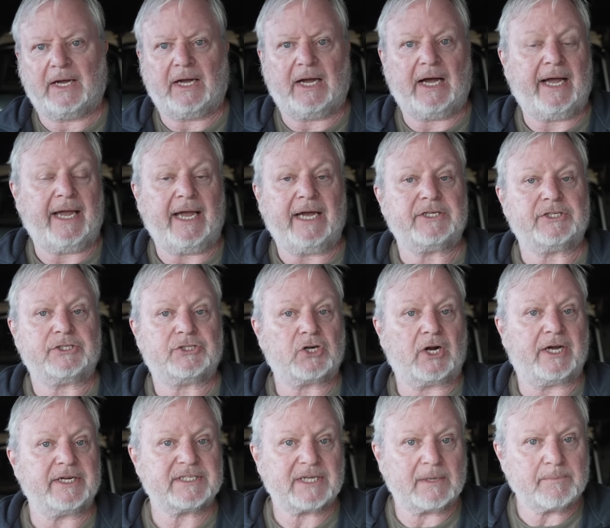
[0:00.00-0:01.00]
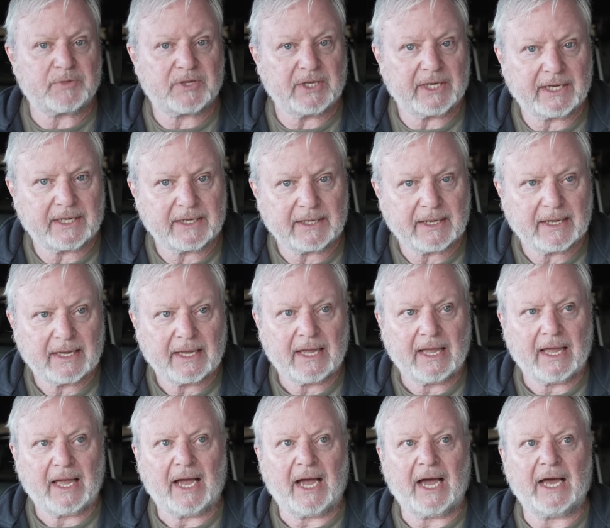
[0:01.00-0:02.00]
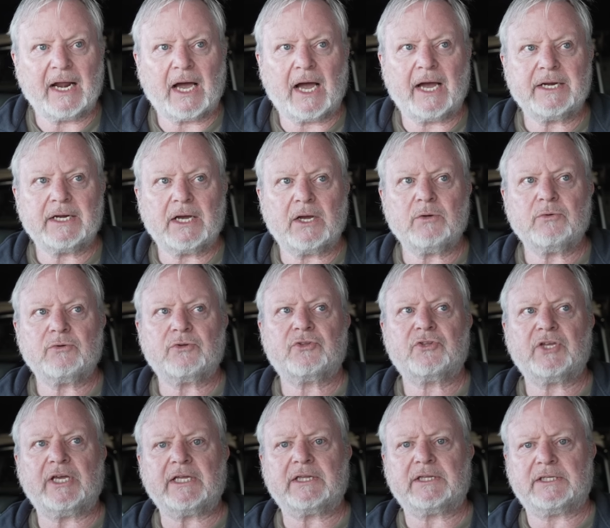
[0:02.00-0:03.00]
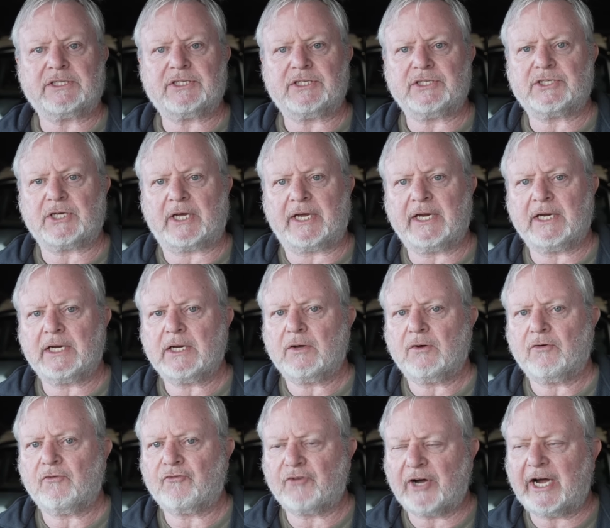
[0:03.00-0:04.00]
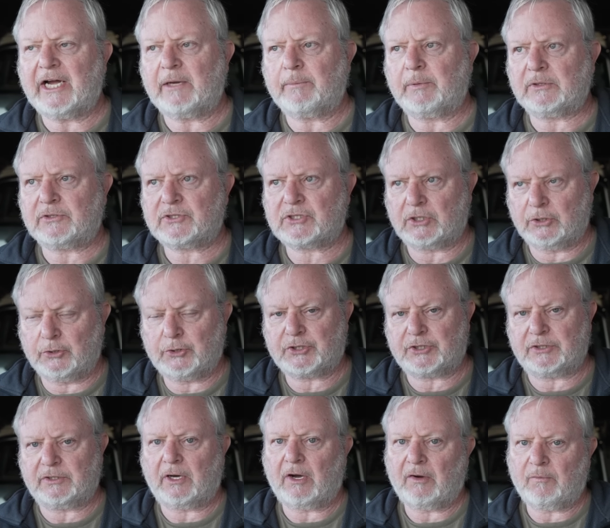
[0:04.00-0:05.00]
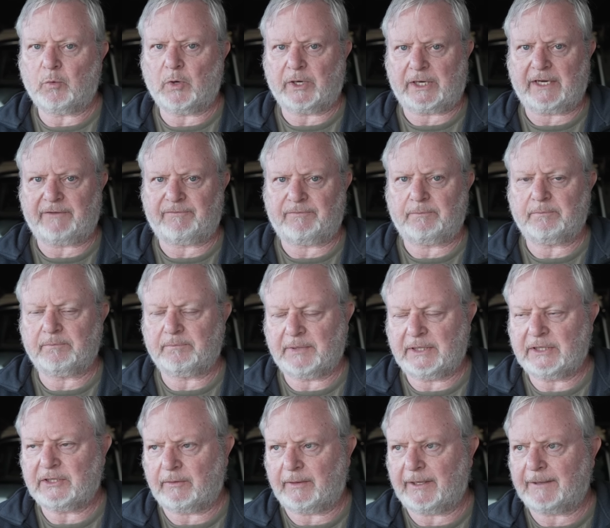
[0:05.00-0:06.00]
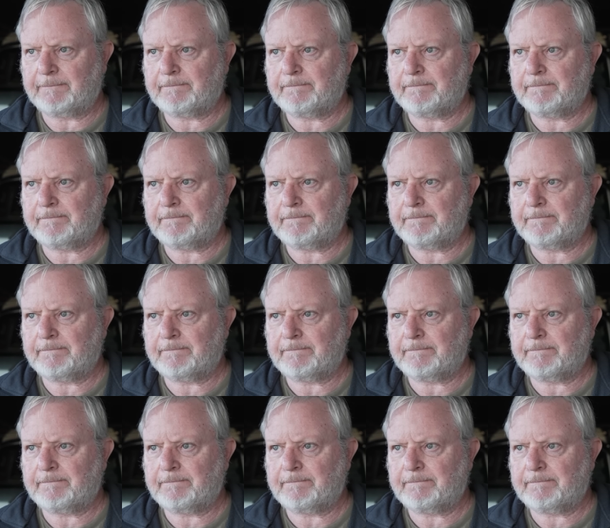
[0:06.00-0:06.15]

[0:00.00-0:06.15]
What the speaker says: I had to try something, and I don't think this is a viable solution on what I've been doing.